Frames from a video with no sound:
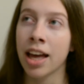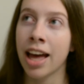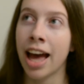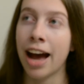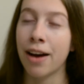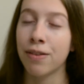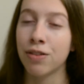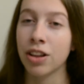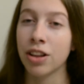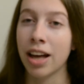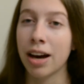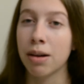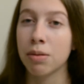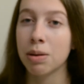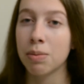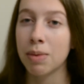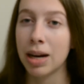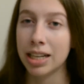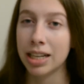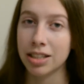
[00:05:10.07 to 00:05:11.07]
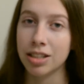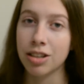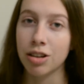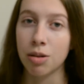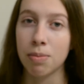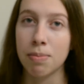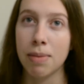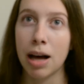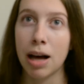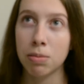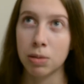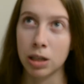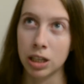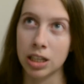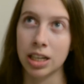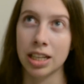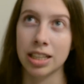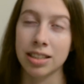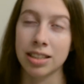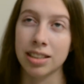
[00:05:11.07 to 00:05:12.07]
After that, we went to Melbourne
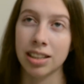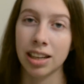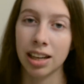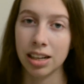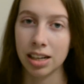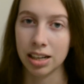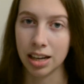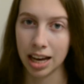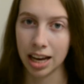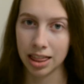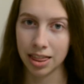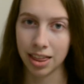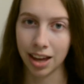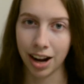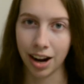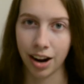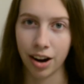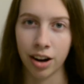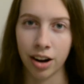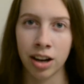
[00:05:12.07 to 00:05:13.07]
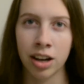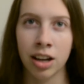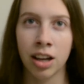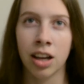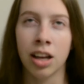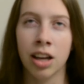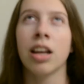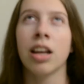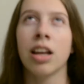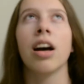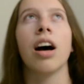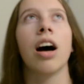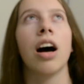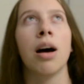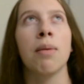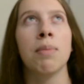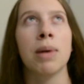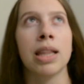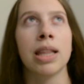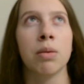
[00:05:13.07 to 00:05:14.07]
and stayed a night there,
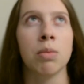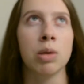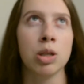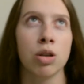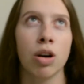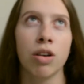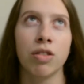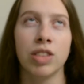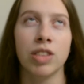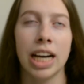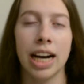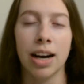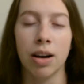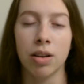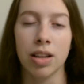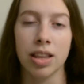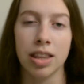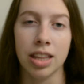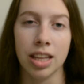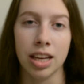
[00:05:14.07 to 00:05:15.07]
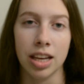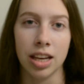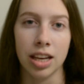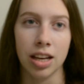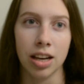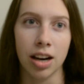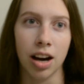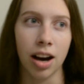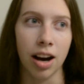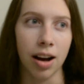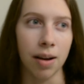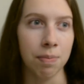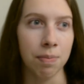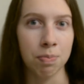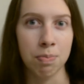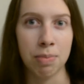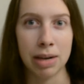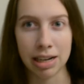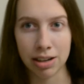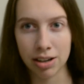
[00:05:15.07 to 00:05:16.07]
and then we drove down the
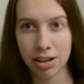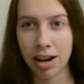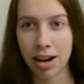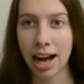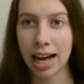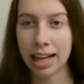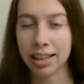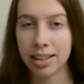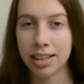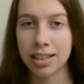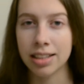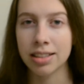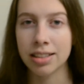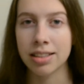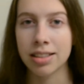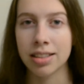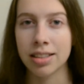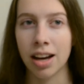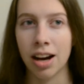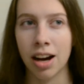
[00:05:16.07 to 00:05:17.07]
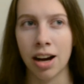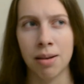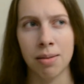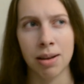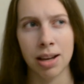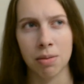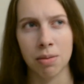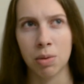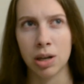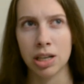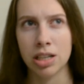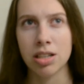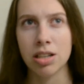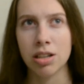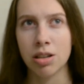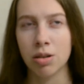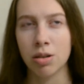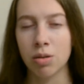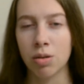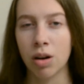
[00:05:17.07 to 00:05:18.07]
Barrier Islands and went
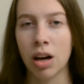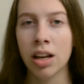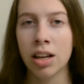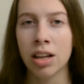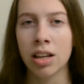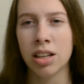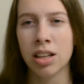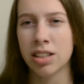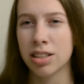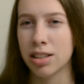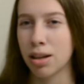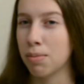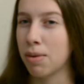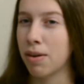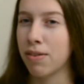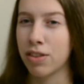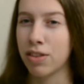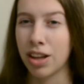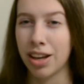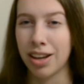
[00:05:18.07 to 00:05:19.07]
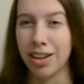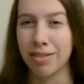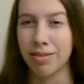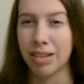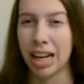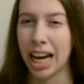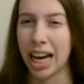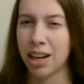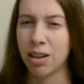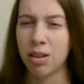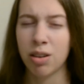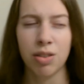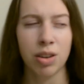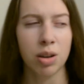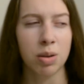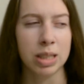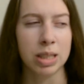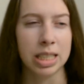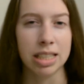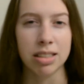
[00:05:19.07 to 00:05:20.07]
to some of the, I don't know if it
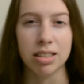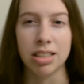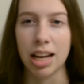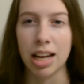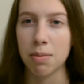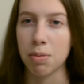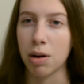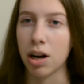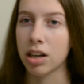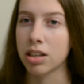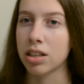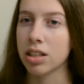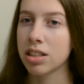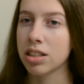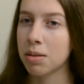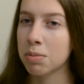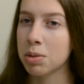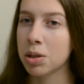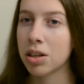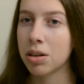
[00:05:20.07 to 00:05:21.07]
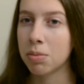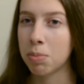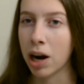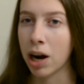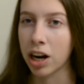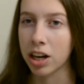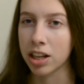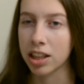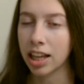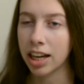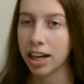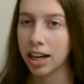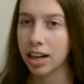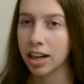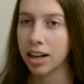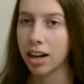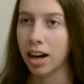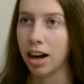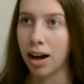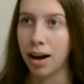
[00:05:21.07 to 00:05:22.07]
was a state park, just some sort of park
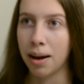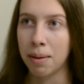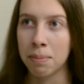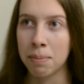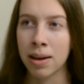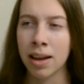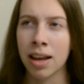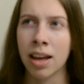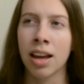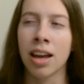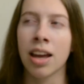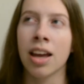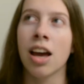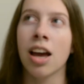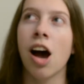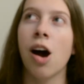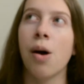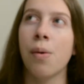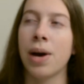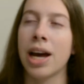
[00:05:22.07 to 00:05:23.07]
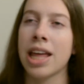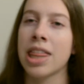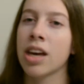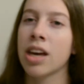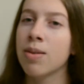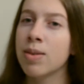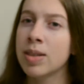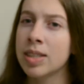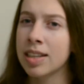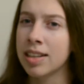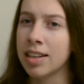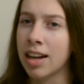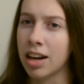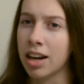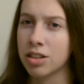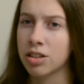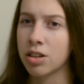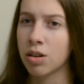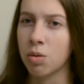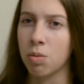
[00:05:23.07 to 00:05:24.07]
there. I think it was a
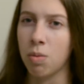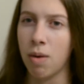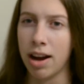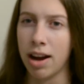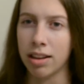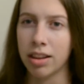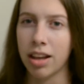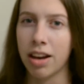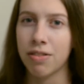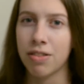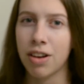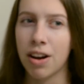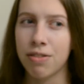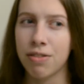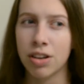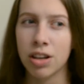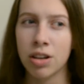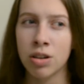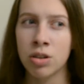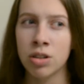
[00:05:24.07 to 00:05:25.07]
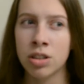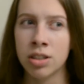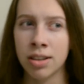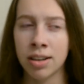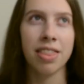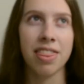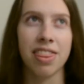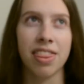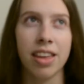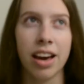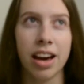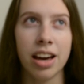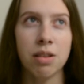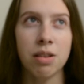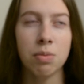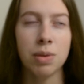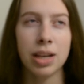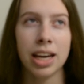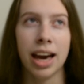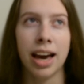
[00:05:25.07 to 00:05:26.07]
National Wildlife Refuge. Then
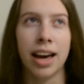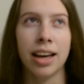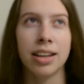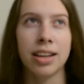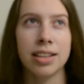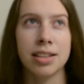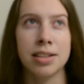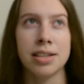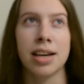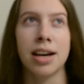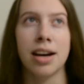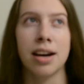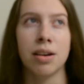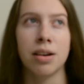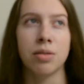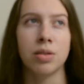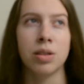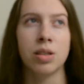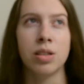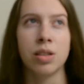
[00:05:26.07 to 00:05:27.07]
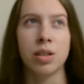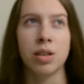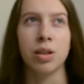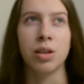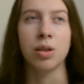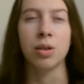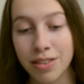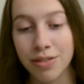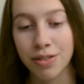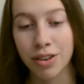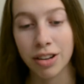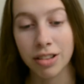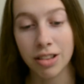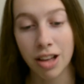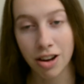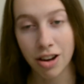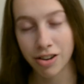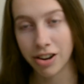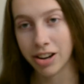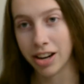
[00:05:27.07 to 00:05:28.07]
we headed down to Fort
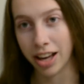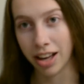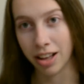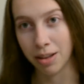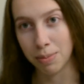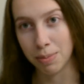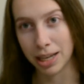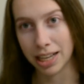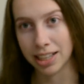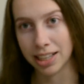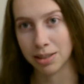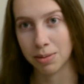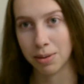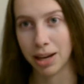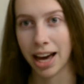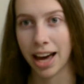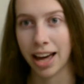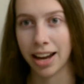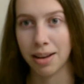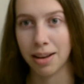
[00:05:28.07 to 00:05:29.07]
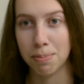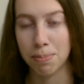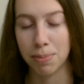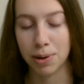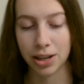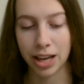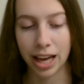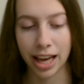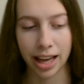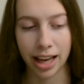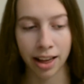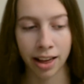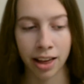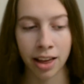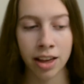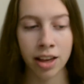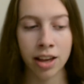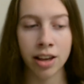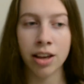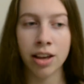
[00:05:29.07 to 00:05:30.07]
Lauderdale because we had a booking
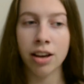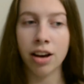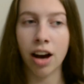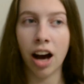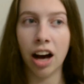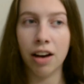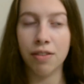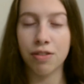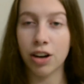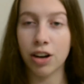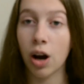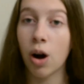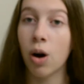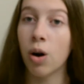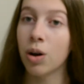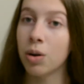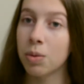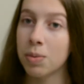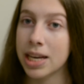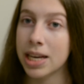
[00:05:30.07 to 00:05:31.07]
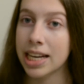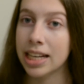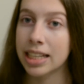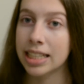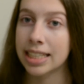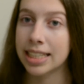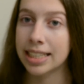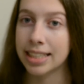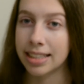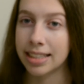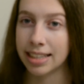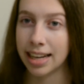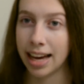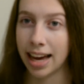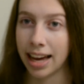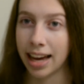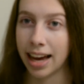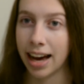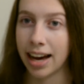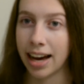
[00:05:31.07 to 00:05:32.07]
for a whole week to
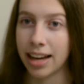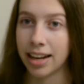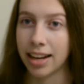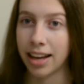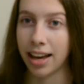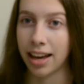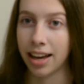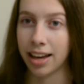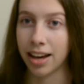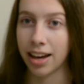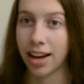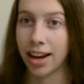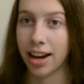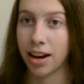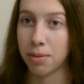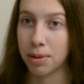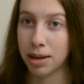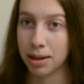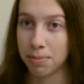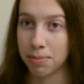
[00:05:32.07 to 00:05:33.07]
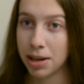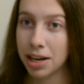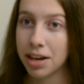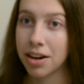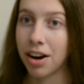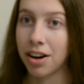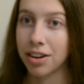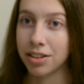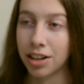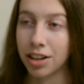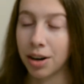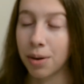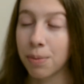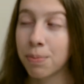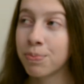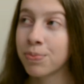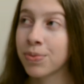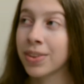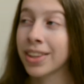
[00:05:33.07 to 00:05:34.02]
stay at a Airbnb condo.